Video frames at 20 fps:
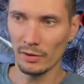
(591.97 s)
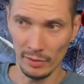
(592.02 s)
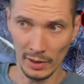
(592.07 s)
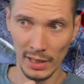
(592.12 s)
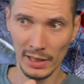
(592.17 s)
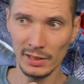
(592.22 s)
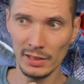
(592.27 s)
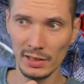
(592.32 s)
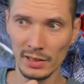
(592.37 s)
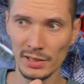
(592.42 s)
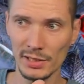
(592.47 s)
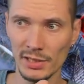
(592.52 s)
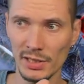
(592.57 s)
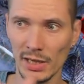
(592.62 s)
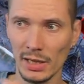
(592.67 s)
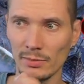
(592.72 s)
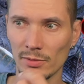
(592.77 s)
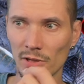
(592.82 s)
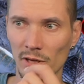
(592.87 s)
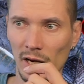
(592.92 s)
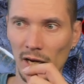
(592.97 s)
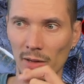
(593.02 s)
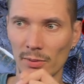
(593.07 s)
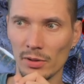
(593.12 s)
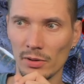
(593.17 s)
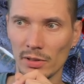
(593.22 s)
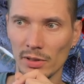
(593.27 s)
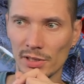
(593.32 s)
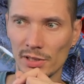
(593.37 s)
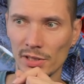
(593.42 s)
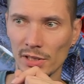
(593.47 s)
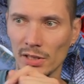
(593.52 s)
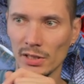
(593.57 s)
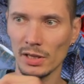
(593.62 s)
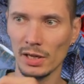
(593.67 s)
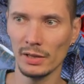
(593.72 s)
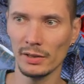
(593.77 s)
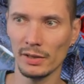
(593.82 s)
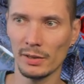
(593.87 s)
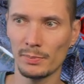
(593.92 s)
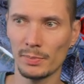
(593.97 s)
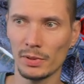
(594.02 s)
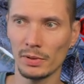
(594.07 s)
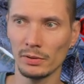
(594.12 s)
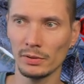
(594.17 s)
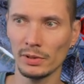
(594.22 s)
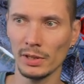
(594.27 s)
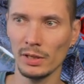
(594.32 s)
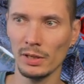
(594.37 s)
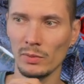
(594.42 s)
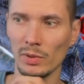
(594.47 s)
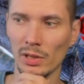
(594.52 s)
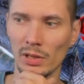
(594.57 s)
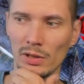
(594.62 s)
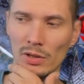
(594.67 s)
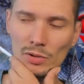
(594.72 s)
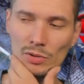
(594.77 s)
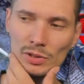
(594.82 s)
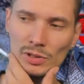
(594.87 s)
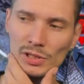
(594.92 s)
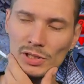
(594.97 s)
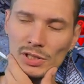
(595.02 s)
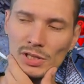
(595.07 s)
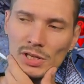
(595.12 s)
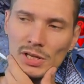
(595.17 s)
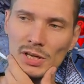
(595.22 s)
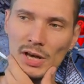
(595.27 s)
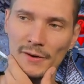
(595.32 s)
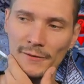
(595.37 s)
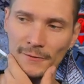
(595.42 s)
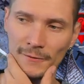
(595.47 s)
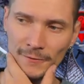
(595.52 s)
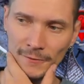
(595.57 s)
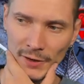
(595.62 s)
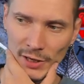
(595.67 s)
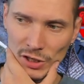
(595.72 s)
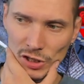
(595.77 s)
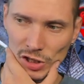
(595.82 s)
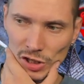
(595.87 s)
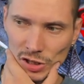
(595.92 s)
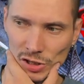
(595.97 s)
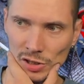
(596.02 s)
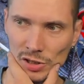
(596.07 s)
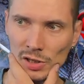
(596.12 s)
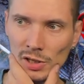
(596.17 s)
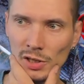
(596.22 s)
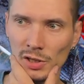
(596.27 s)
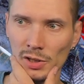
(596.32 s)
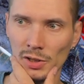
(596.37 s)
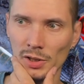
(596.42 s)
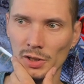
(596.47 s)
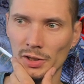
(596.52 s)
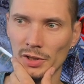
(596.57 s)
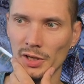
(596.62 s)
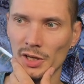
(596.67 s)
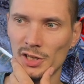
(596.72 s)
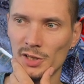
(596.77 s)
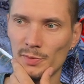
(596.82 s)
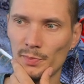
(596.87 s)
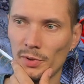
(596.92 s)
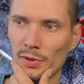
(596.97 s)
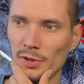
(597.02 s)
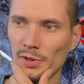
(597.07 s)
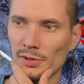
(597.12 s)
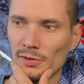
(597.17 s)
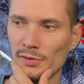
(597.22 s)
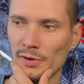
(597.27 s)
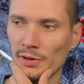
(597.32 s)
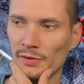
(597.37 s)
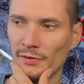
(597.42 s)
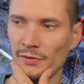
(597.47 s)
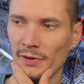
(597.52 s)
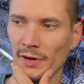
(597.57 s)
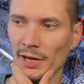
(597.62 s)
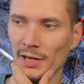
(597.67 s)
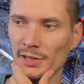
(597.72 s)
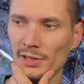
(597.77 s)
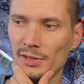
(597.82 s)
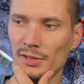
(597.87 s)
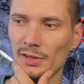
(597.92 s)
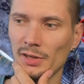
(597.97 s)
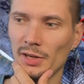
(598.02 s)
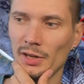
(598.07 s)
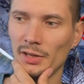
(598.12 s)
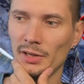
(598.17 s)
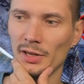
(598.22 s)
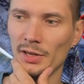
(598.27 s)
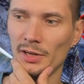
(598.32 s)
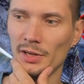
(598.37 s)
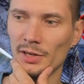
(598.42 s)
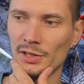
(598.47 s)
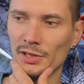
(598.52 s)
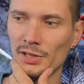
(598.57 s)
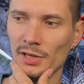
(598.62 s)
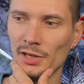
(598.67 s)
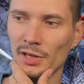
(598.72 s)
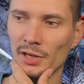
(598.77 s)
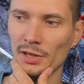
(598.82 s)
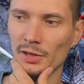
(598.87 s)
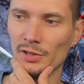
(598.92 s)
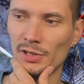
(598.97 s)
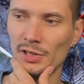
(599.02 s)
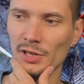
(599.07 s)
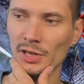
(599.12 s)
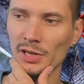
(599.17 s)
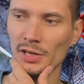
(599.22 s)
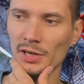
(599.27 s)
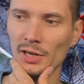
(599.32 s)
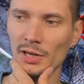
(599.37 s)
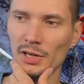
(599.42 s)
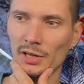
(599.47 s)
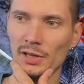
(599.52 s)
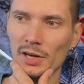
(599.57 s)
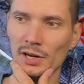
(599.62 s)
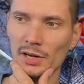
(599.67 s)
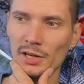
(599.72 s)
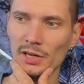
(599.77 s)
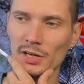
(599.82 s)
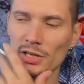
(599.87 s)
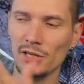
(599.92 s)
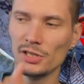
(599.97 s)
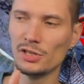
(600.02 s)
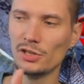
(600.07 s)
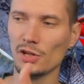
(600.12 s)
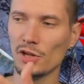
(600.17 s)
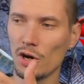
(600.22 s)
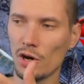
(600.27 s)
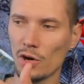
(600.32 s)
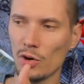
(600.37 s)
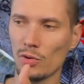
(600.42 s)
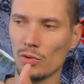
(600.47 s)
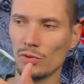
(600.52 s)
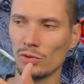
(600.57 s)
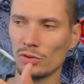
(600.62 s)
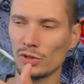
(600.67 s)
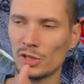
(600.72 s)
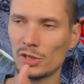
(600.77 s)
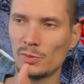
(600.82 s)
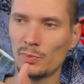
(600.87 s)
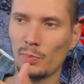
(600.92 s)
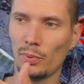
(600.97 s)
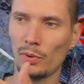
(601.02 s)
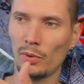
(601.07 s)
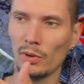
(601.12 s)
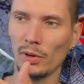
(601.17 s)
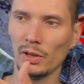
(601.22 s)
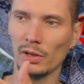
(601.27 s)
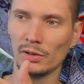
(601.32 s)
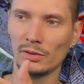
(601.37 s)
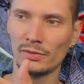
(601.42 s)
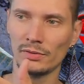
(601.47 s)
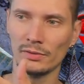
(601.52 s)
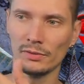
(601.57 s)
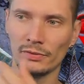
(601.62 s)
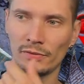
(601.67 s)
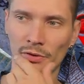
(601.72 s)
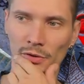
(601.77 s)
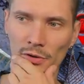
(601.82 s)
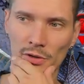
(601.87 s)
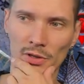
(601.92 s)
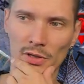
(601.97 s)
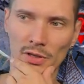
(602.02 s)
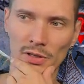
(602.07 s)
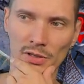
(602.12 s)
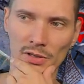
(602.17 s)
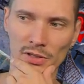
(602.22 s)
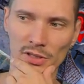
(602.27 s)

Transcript: Right in the same time, you can see under protein, you see a fish that spoils quite fast, and then there's, you see, there is no spoiled for